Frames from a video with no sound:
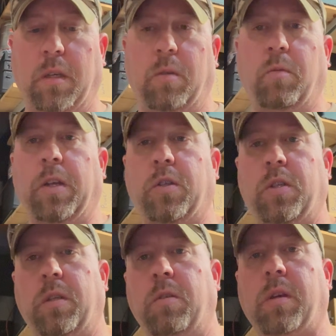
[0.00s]

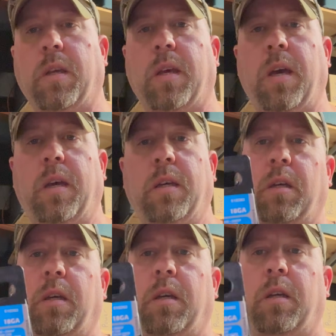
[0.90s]
which you can get,
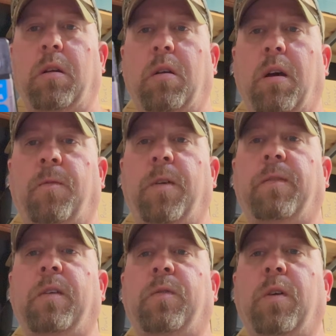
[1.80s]
a
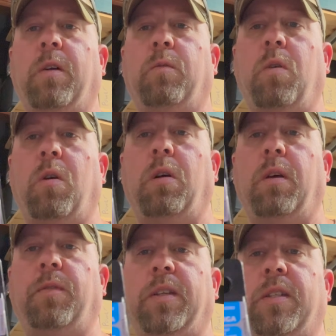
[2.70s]
50-foot roll
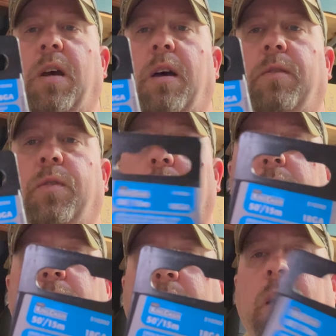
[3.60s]
of this stuff
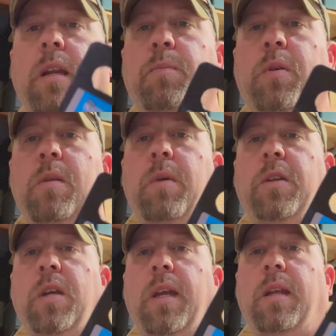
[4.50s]
at pretty
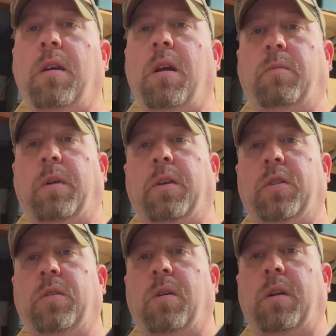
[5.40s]
much any hardware
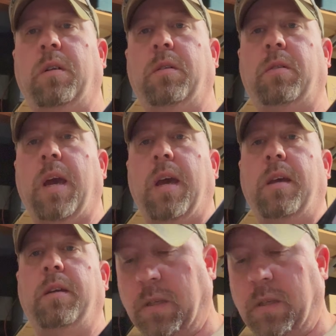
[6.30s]
store, okay?